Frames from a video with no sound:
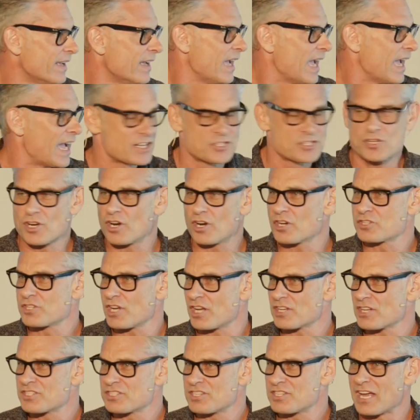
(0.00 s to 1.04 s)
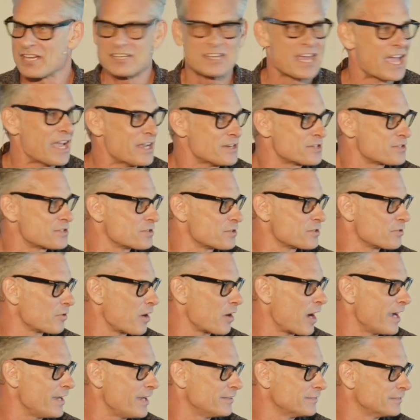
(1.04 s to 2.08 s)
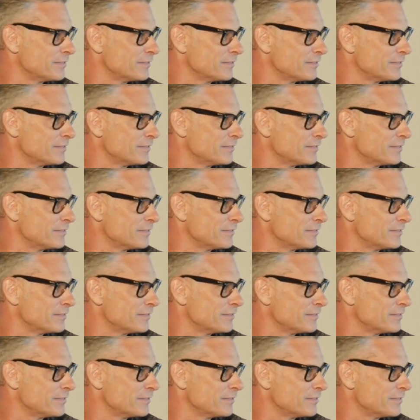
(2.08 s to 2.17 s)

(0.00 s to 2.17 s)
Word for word: at church on Sundays, right?